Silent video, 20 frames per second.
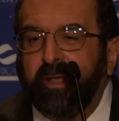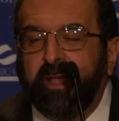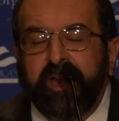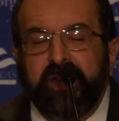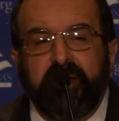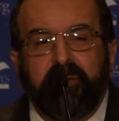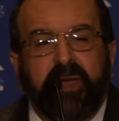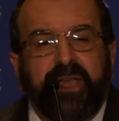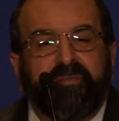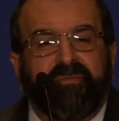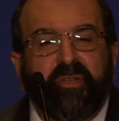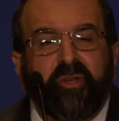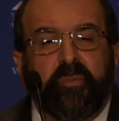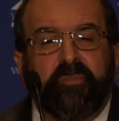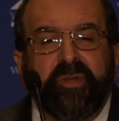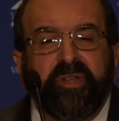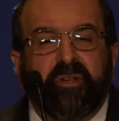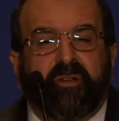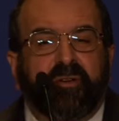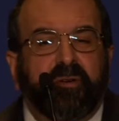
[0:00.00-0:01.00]
anyway, if you
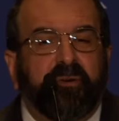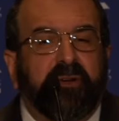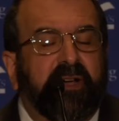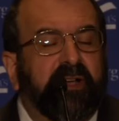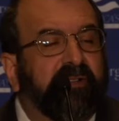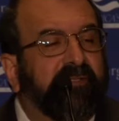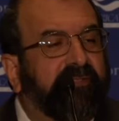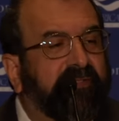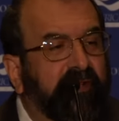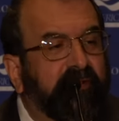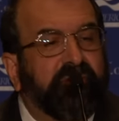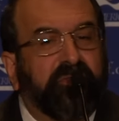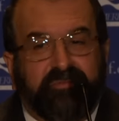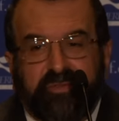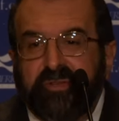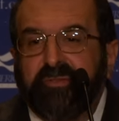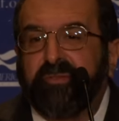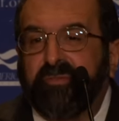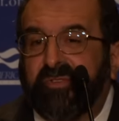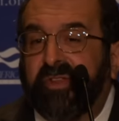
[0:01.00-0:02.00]
open your Qurans, those
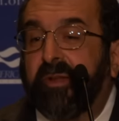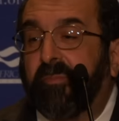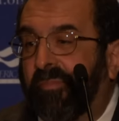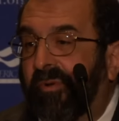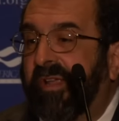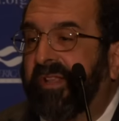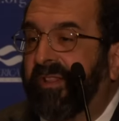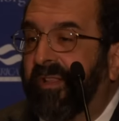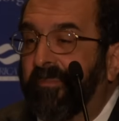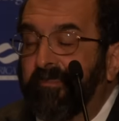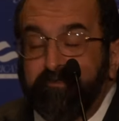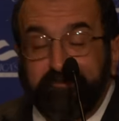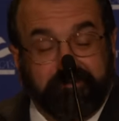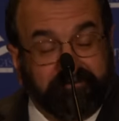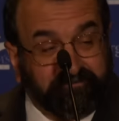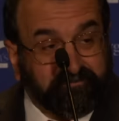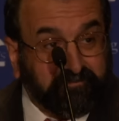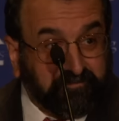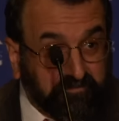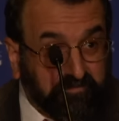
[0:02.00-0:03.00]
of you who did bring them,
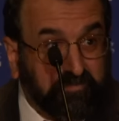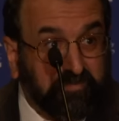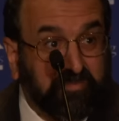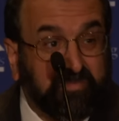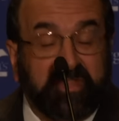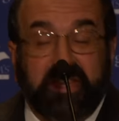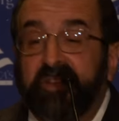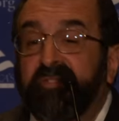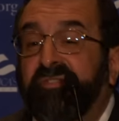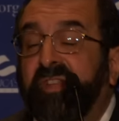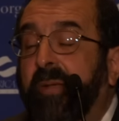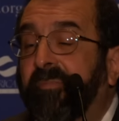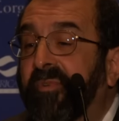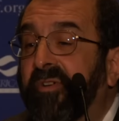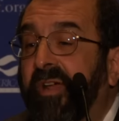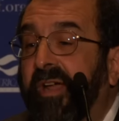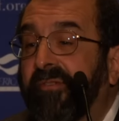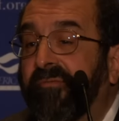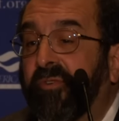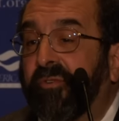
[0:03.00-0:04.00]

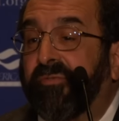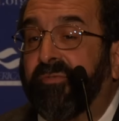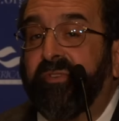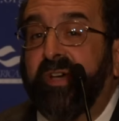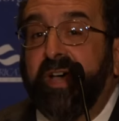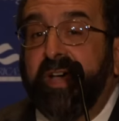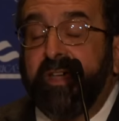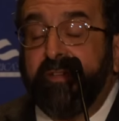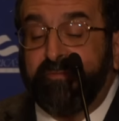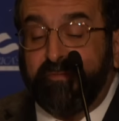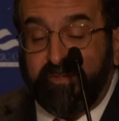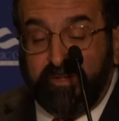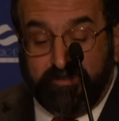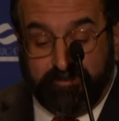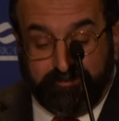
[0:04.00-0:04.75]
chapter 9, verse 5